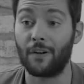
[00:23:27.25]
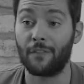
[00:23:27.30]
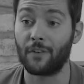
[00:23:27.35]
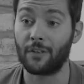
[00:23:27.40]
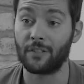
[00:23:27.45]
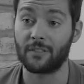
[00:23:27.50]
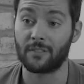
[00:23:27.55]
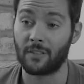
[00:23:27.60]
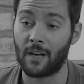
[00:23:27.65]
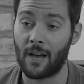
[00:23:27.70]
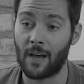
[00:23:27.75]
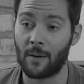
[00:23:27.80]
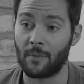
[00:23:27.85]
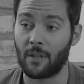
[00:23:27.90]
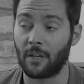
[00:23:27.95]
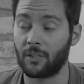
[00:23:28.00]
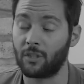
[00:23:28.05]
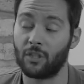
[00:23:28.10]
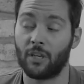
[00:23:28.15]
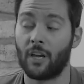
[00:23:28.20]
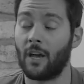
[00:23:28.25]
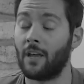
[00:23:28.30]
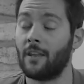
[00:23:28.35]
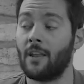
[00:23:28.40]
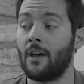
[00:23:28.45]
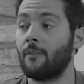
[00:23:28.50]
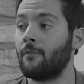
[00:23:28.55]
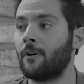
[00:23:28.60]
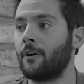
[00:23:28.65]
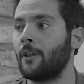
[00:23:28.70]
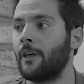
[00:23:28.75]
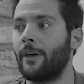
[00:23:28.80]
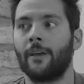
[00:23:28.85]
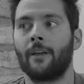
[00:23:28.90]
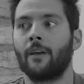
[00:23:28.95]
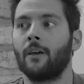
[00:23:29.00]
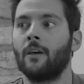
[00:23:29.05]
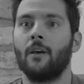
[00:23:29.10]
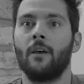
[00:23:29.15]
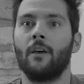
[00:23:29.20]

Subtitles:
first time that she had never like